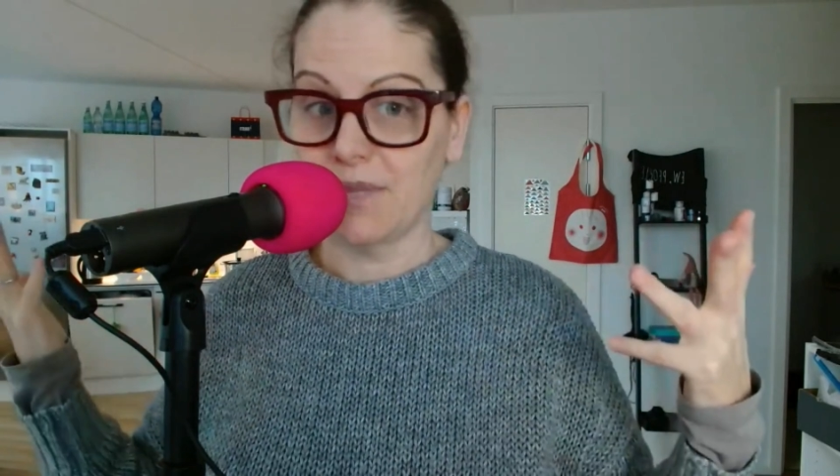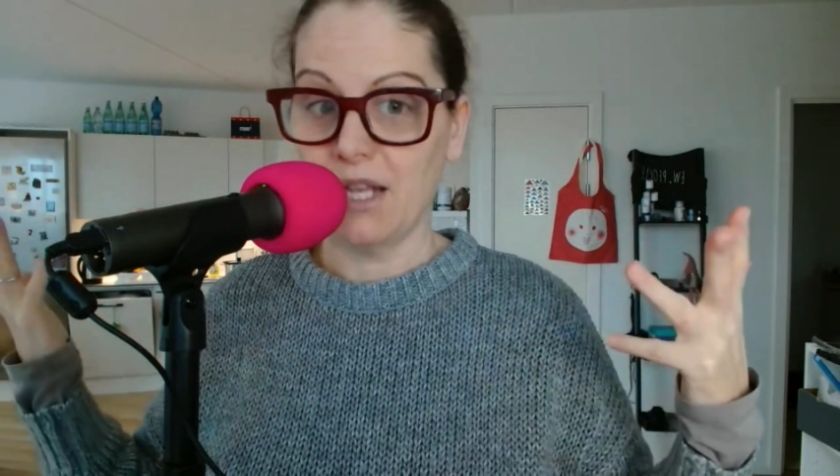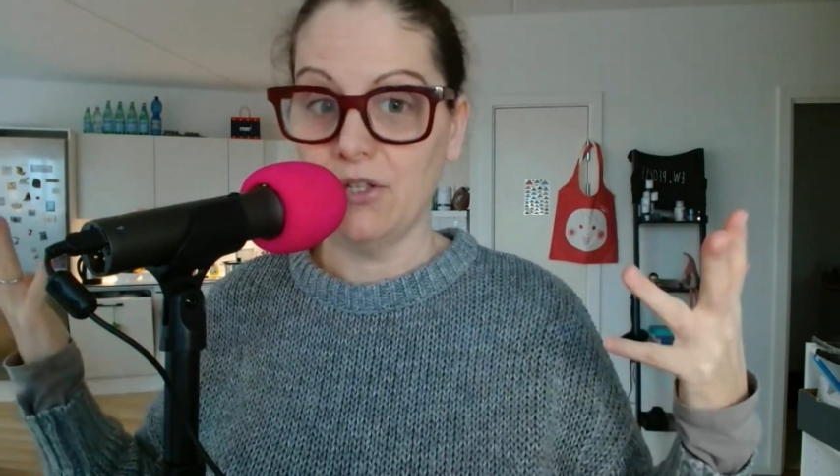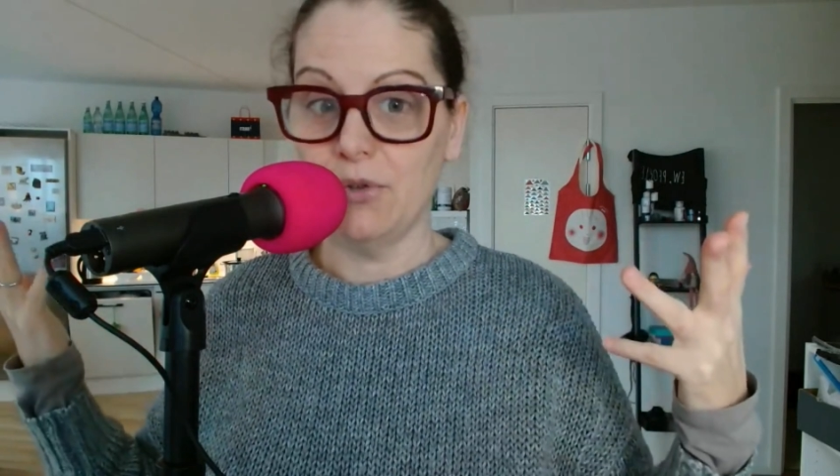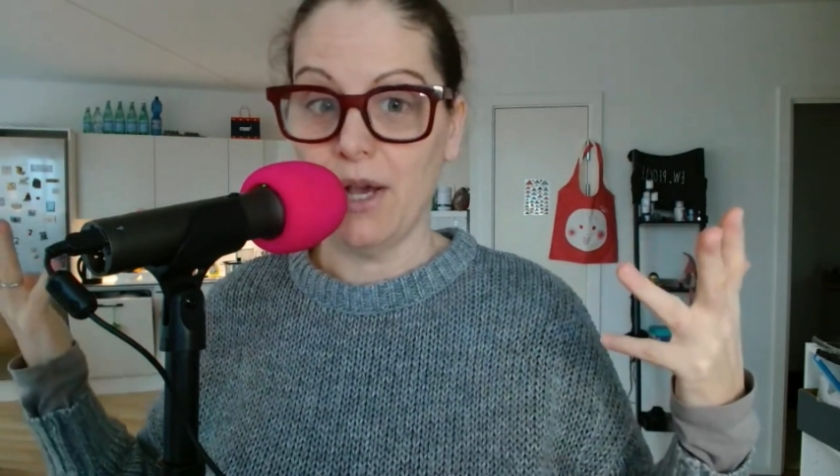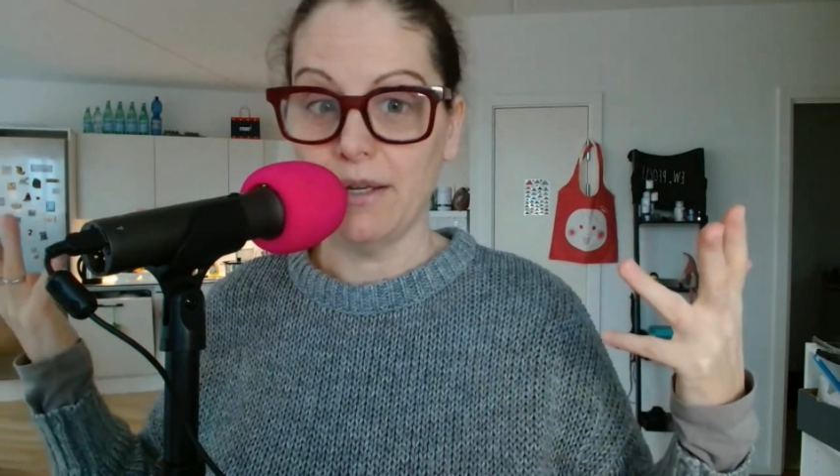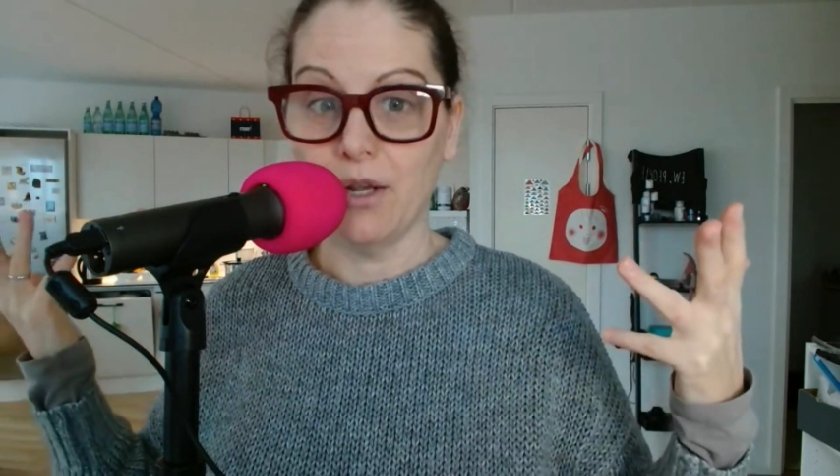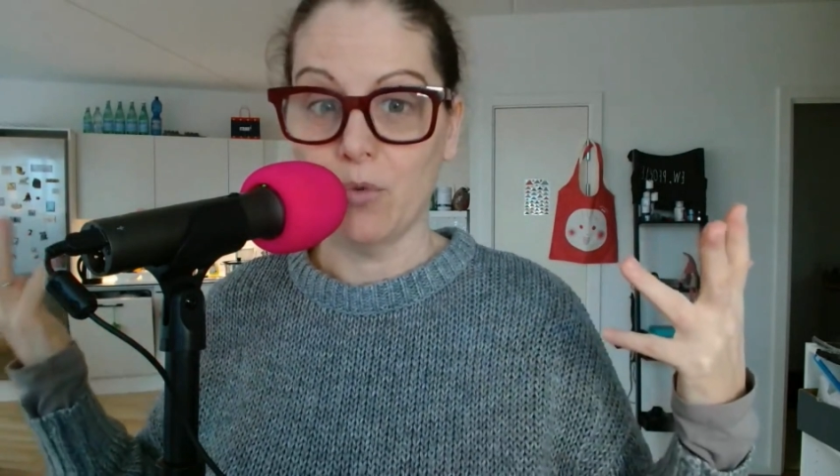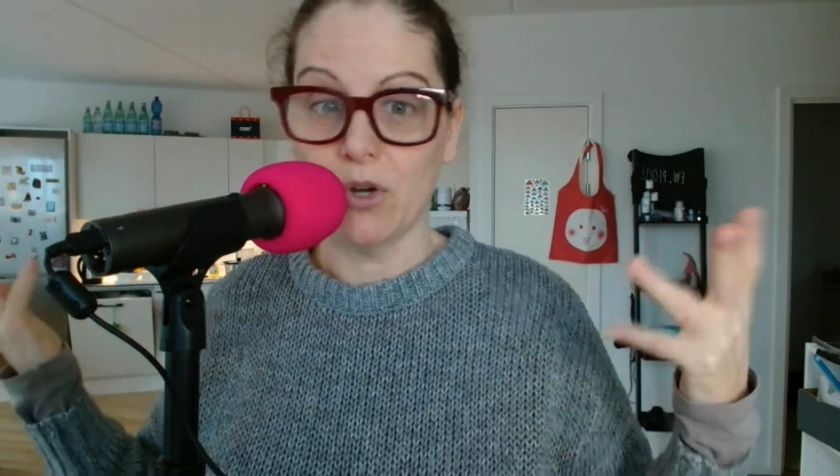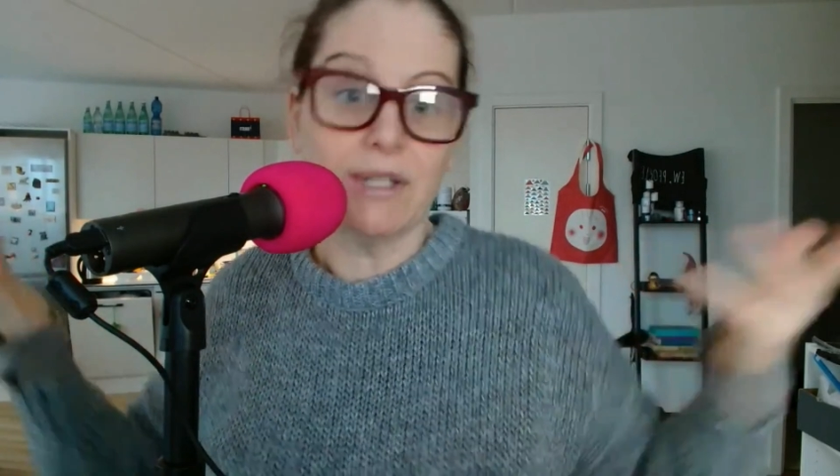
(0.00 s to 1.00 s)
Kid you not,
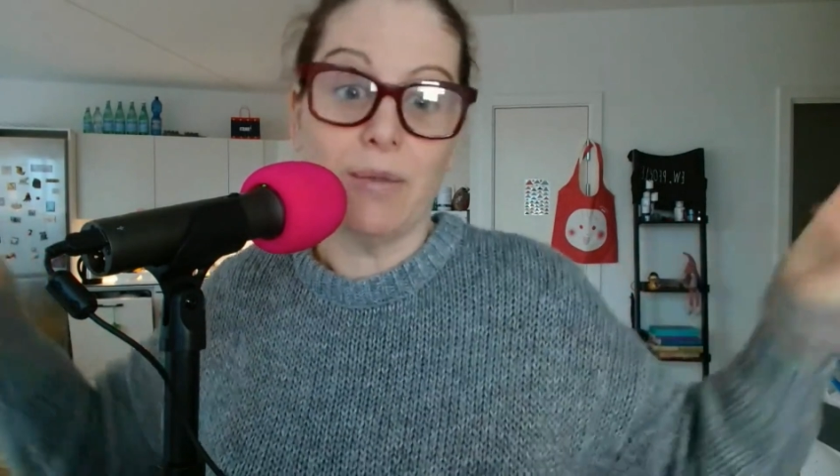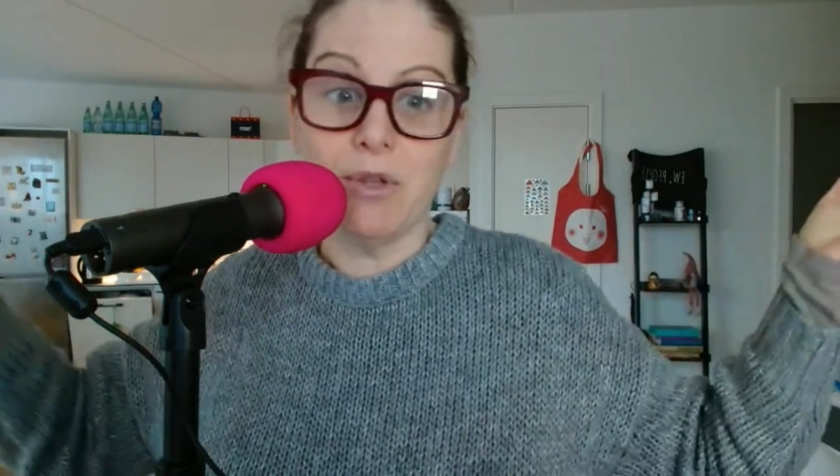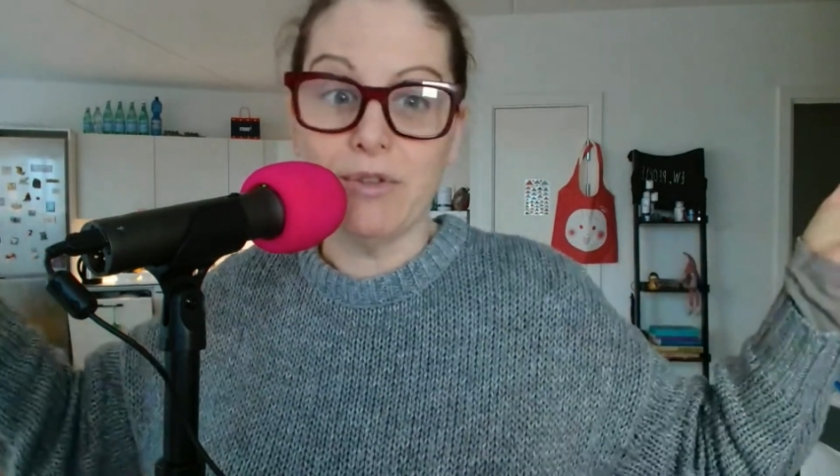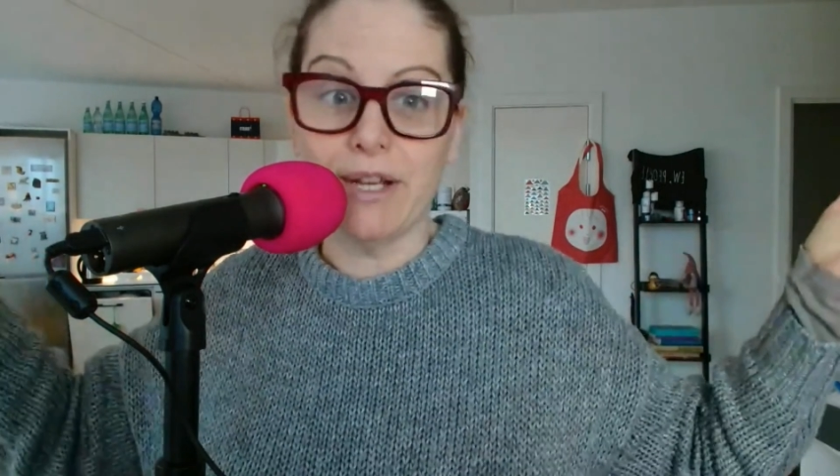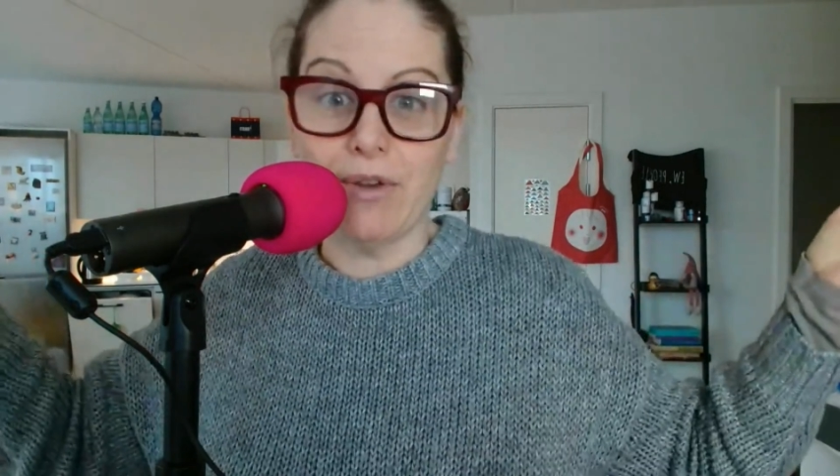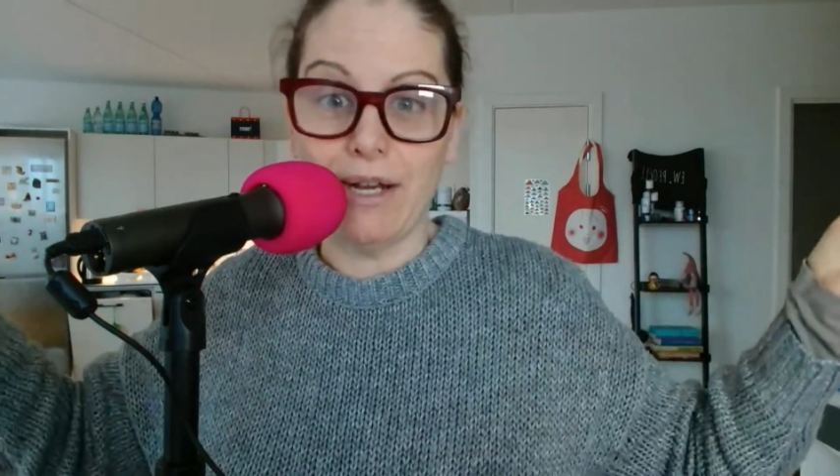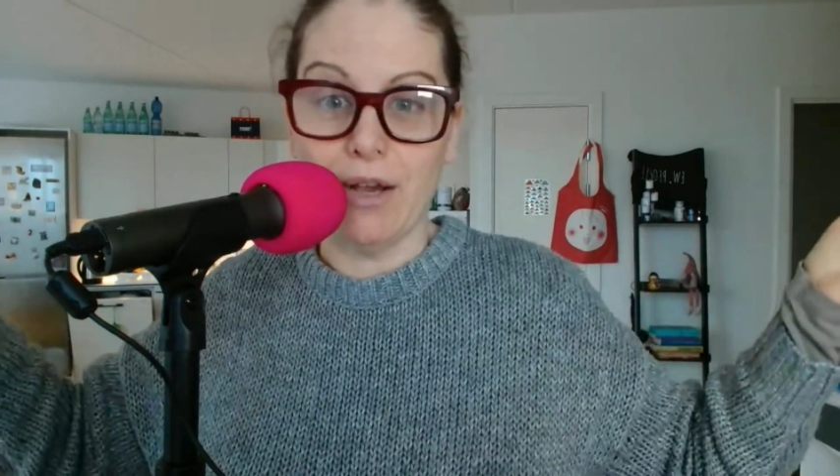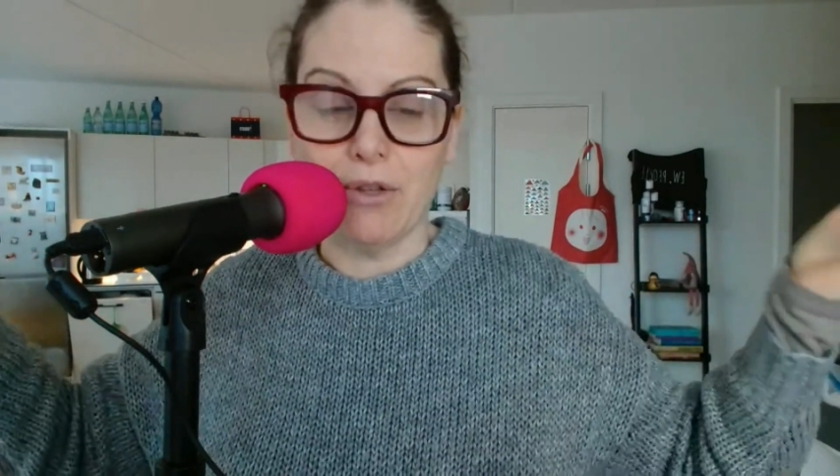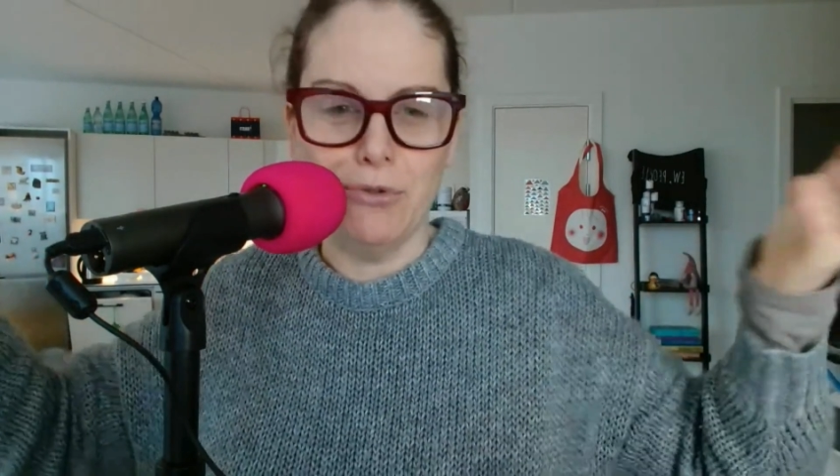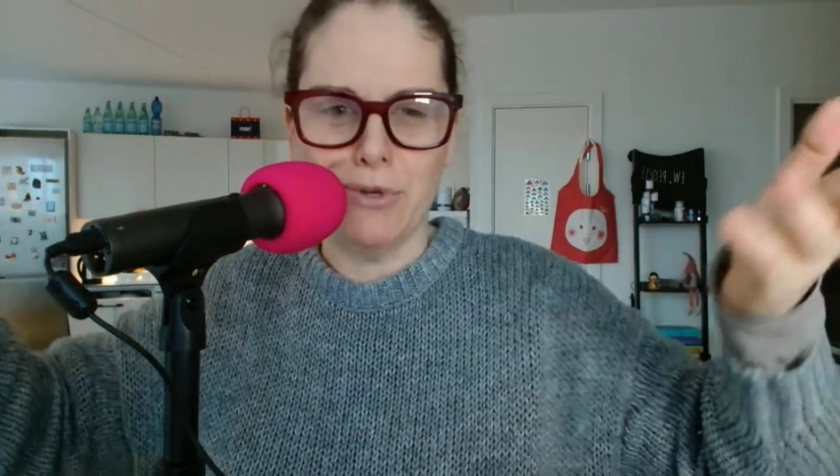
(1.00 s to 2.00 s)
it works. I'm using it right
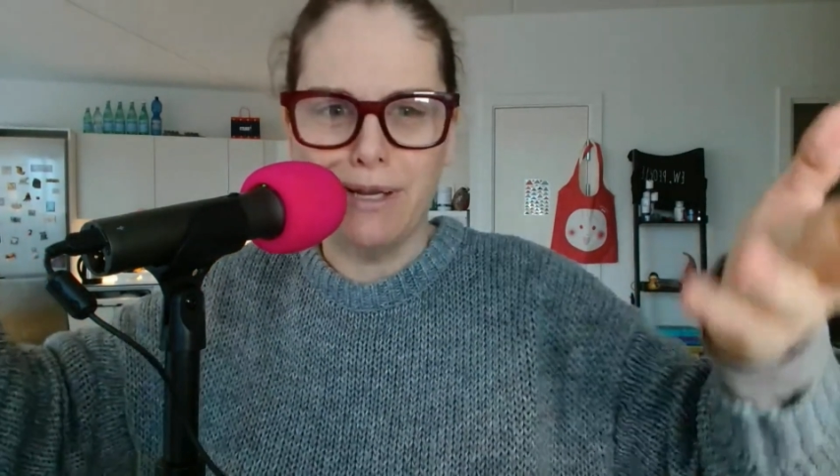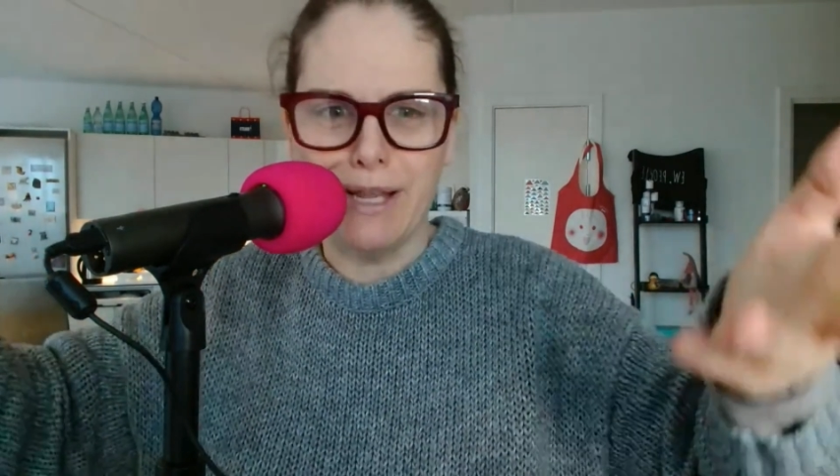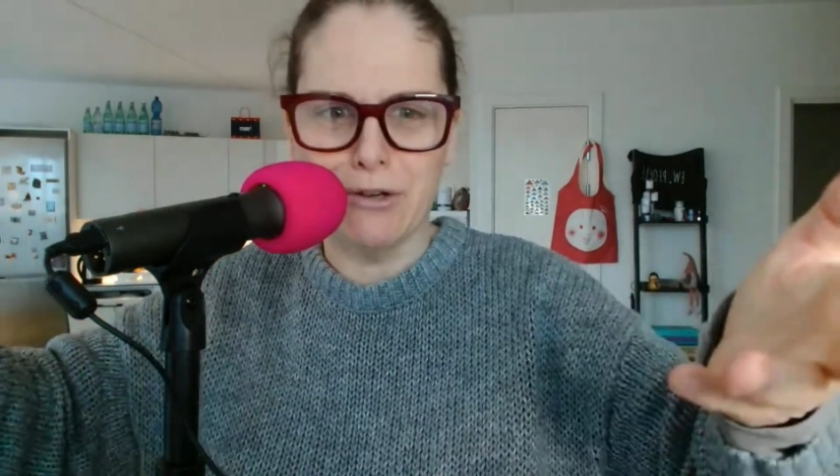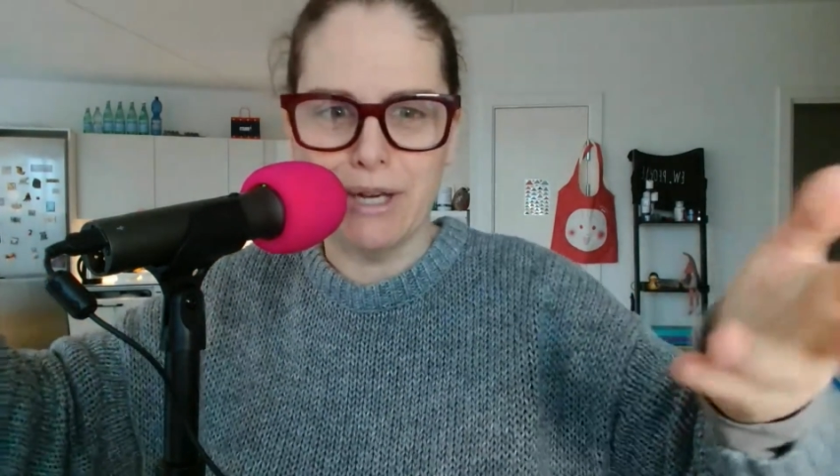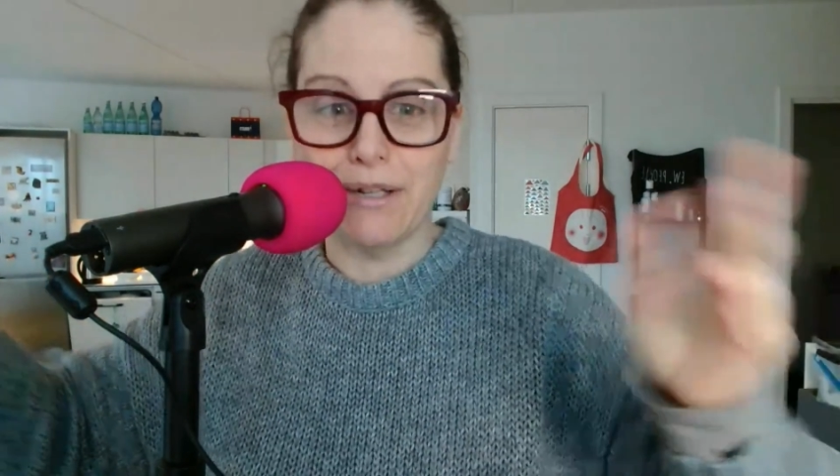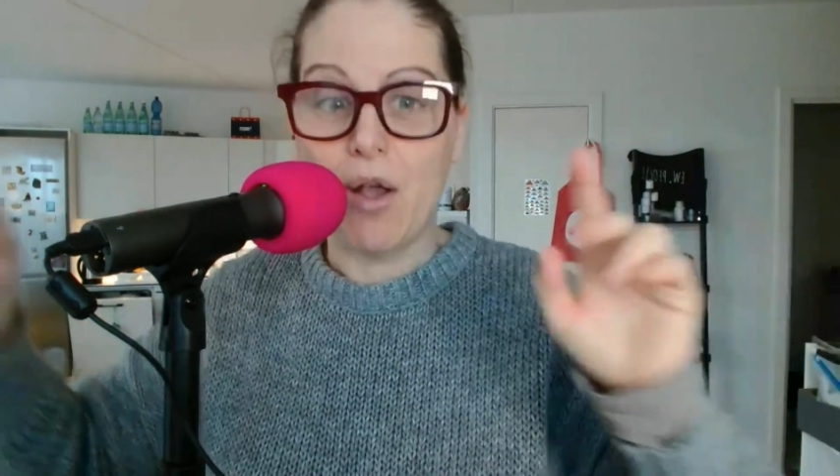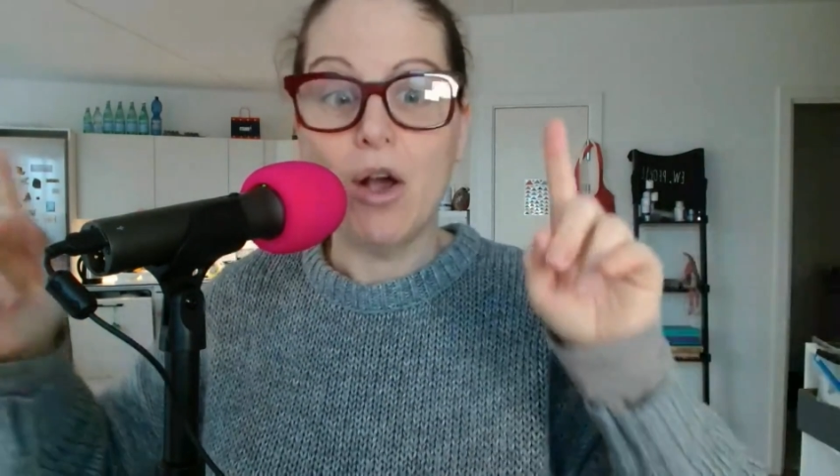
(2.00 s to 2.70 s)
now. You can hear it.